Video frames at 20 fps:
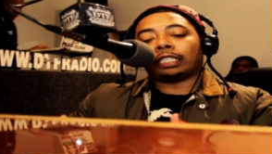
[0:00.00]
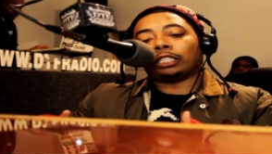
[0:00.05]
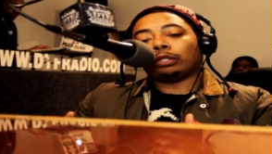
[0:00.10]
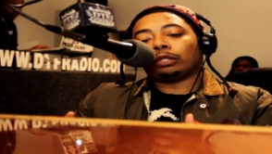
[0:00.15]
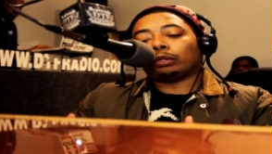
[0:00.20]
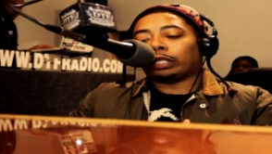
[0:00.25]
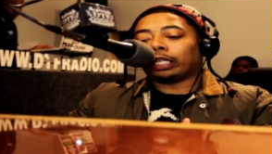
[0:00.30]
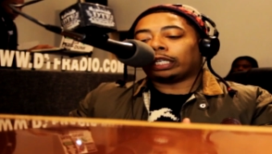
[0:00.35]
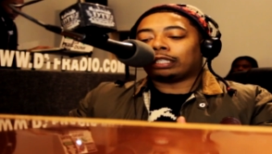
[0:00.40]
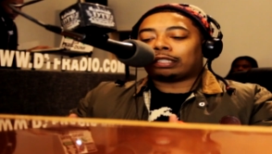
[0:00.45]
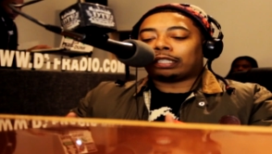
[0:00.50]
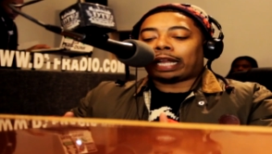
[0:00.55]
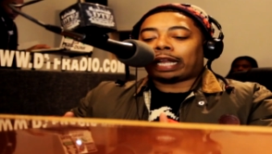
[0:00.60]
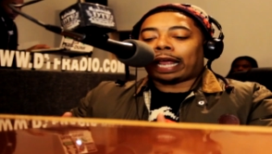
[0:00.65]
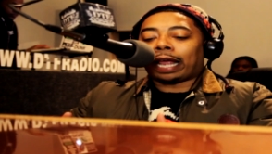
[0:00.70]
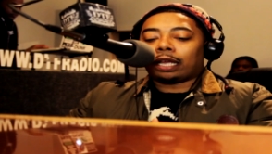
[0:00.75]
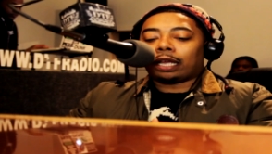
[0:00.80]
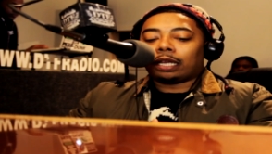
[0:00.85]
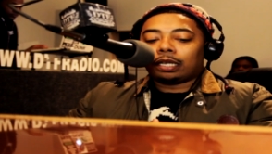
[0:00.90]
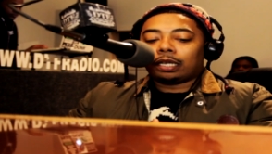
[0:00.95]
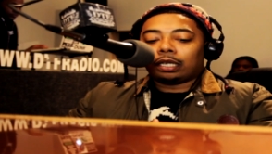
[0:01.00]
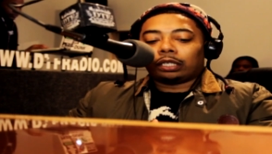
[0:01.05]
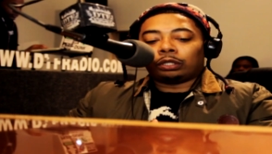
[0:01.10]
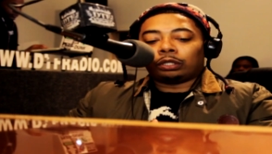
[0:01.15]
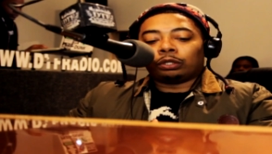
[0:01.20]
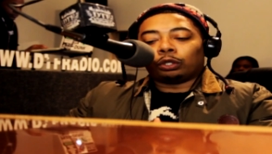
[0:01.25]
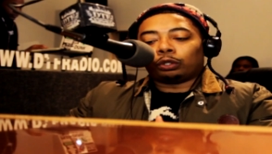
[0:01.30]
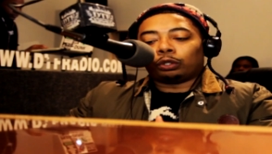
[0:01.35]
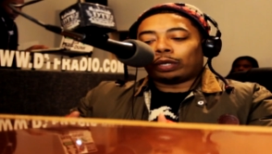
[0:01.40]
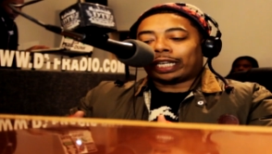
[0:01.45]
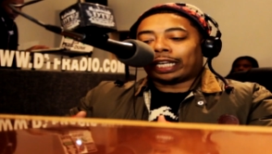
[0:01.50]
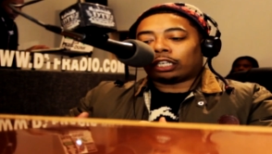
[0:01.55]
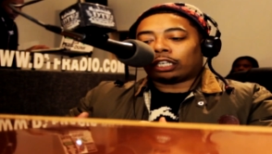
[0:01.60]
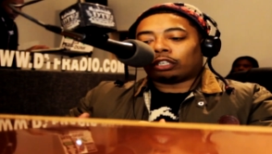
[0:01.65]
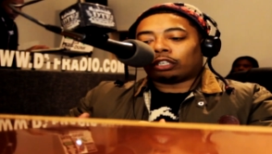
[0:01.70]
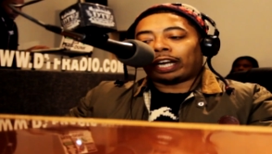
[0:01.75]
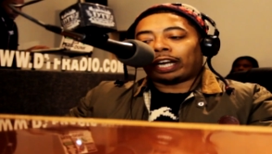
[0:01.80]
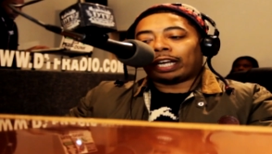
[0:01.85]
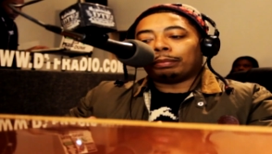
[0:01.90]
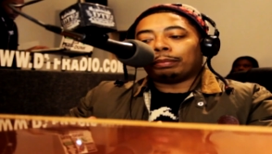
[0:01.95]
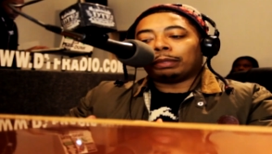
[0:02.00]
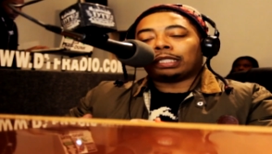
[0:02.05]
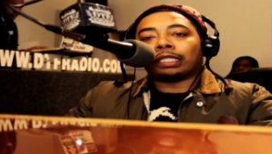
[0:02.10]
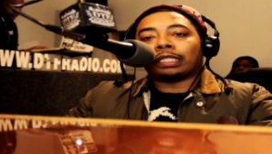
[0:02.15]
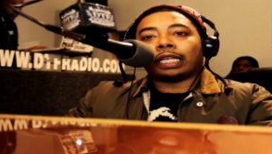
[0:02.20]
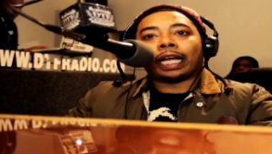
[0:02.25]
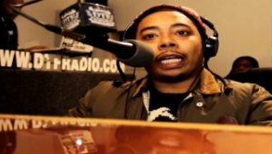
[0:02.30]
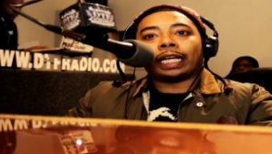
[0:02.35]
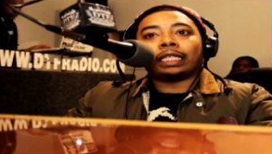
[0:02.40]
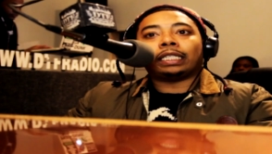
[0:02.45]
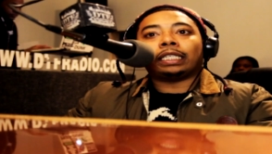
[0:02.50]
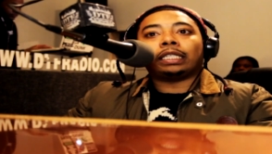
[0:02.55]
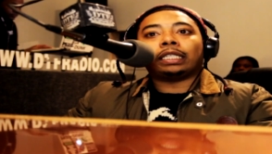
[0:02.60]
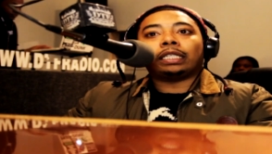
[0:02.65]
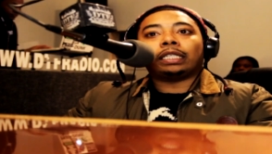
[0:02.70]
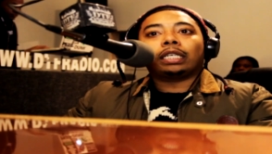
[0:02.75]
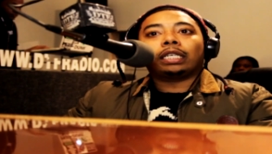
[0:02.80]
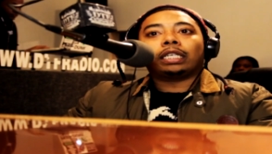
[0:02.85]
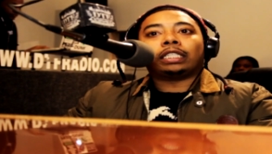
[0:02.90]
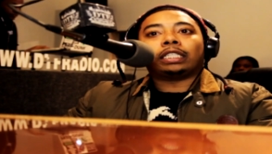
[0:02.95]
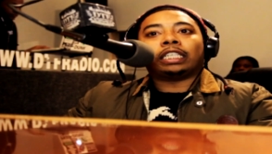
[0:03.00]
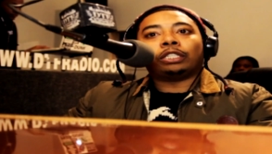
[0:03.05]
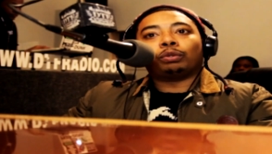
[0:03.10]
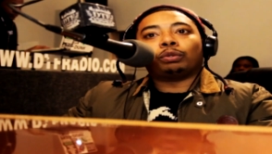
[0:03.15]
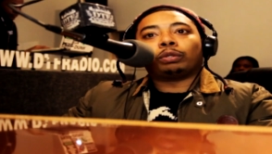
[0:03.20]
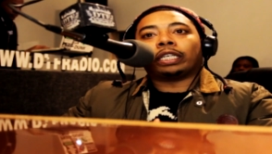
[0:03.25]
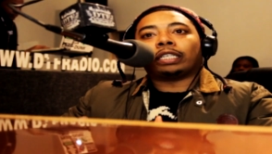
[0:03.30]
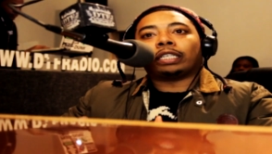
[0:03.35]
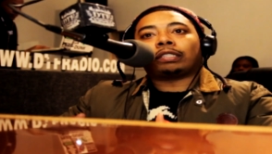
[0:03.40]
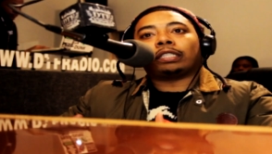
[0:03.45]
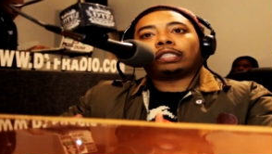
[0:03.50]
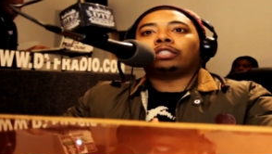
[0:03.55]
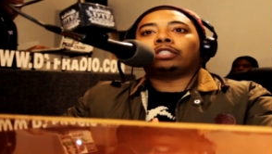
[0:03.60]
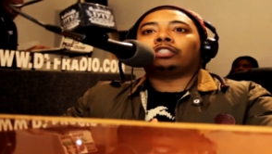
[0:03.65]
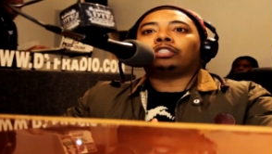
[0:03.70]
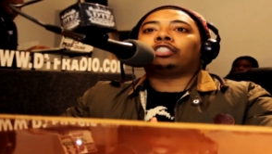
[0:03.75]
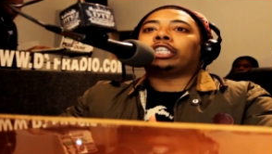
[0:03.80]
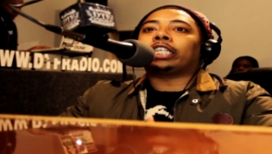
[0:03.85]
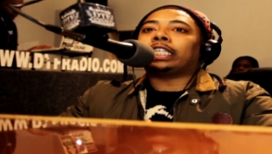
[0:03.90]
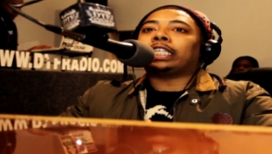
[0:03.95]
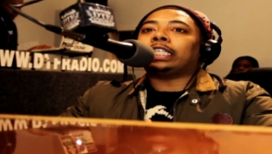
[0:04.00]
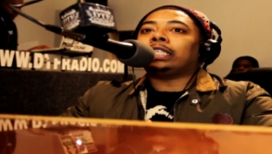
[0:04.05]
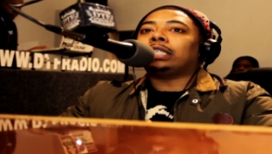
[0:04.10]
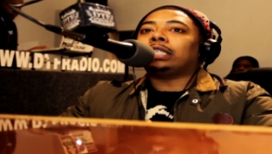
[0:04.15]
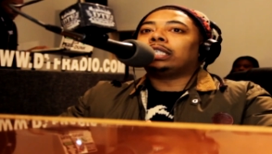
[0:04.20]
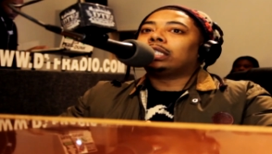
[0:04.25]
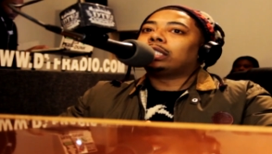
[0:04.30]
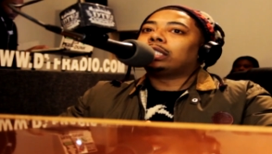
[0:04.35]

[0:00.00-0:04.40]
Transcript: Then you get into that, you know, you had that Grimey's 90, then you get into the Jiggy